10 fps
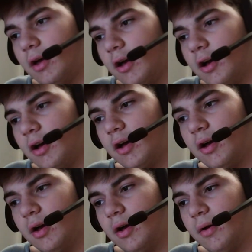
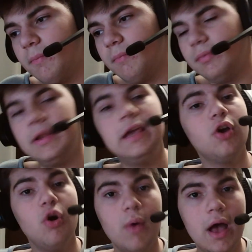
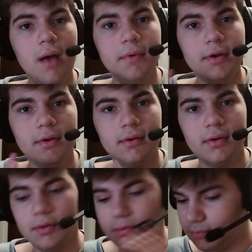NicoWeb,
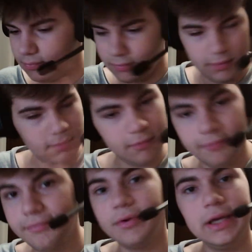
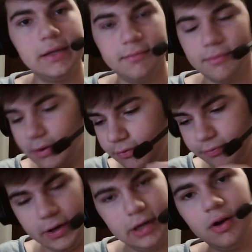free. It's
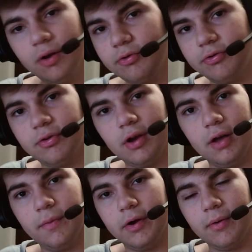free to host
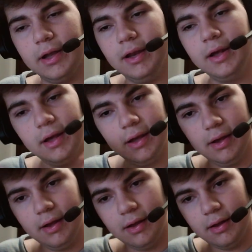on there, right?
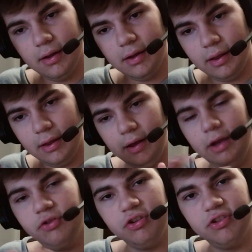
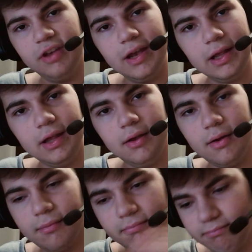IchiCity,
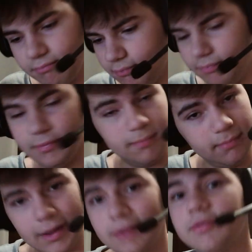
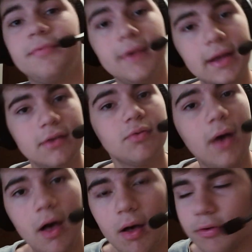that's free as
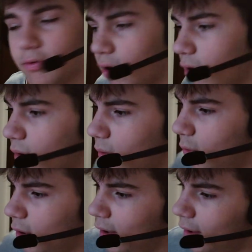well. So